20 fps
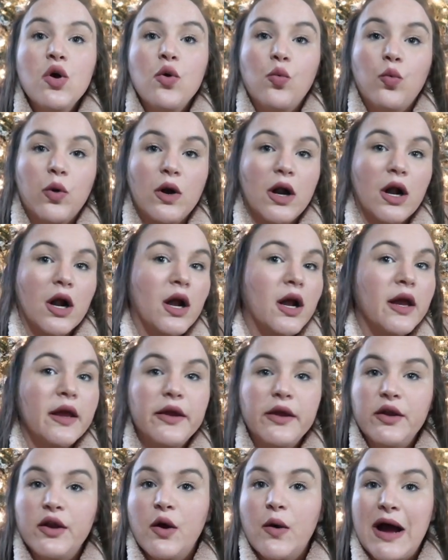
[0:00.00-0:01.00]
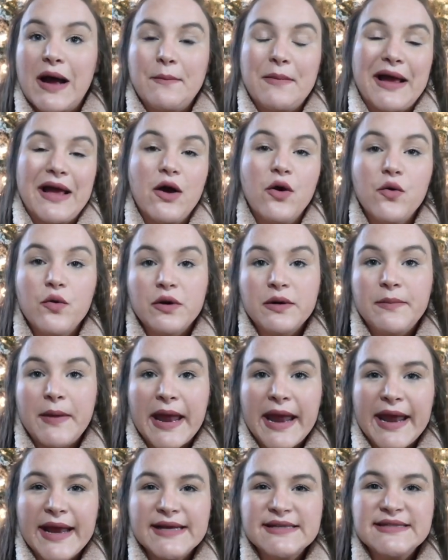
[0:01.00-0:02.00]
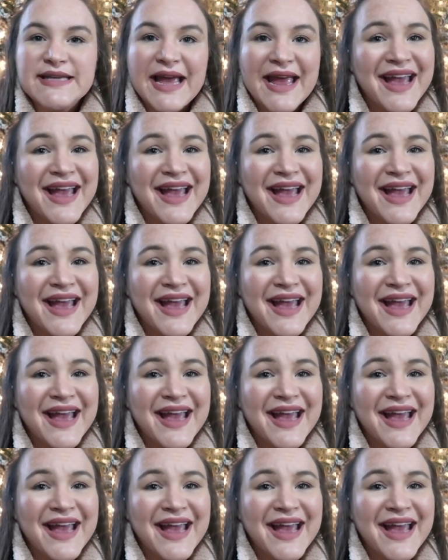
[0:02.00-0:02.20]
work, you know, at my own pace.